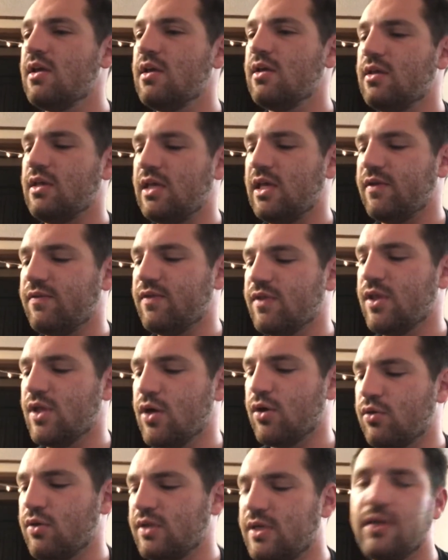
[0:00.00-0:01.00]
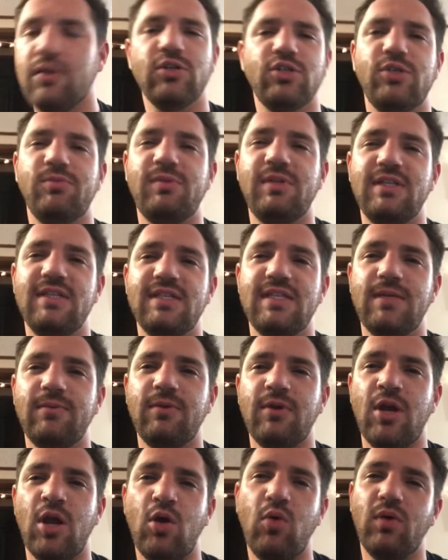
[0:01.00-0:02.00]
even though the dealership didn't seem to
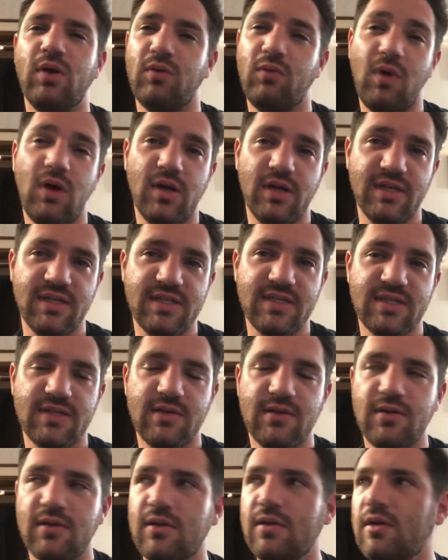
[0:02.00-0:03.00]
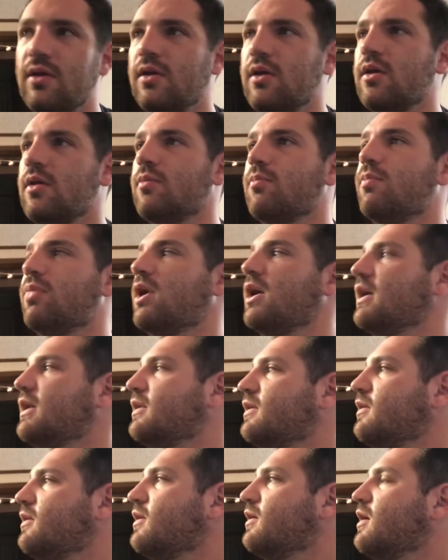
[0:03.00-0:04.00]
know what it was. But
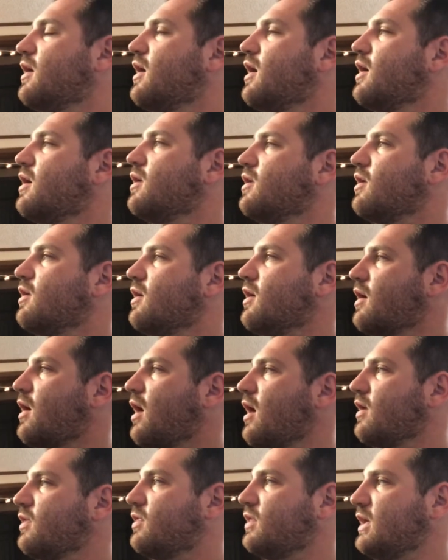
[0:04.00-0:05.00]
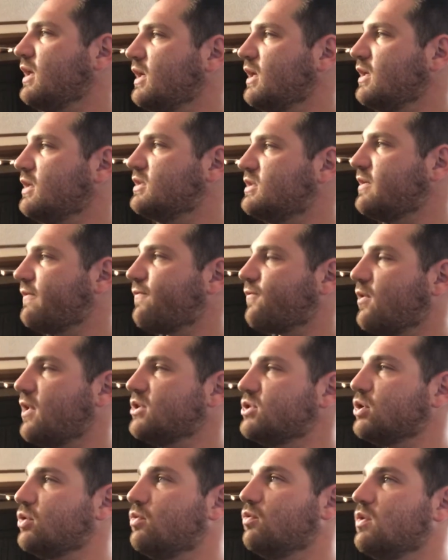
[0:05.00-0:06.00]
the
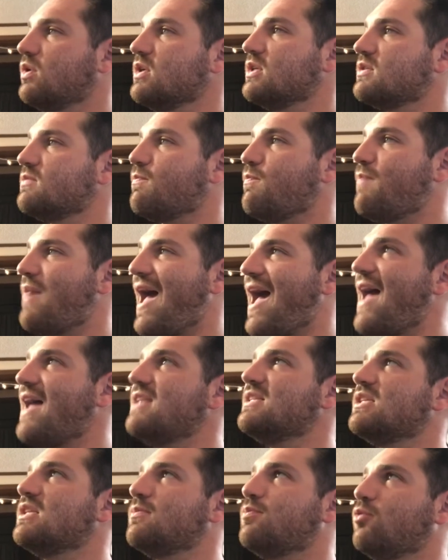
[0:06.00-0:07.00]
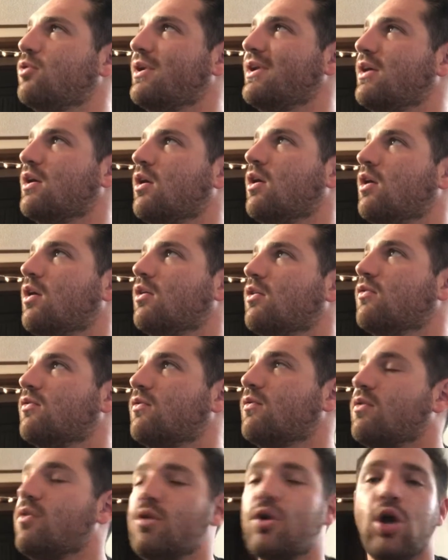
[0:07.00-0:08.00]
differential was bad to the point of
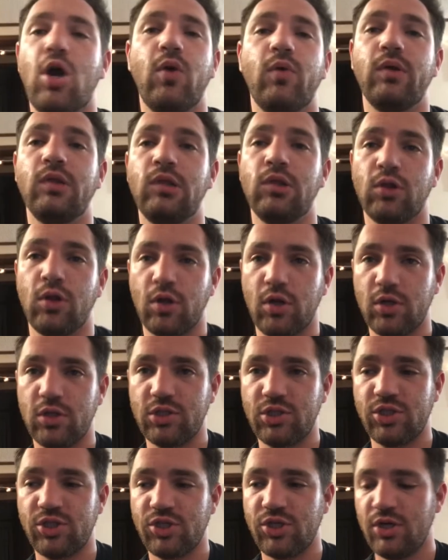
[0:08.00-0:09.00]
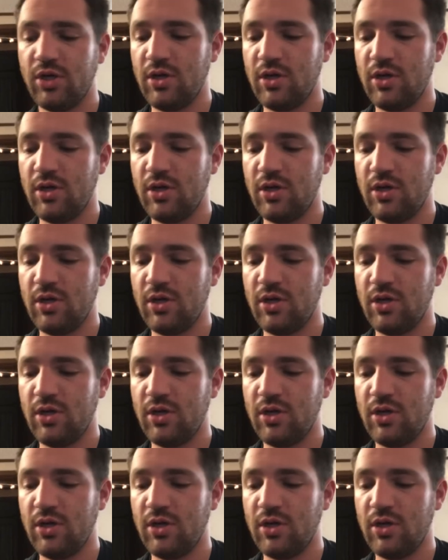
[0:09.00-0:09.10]
the car would lurch.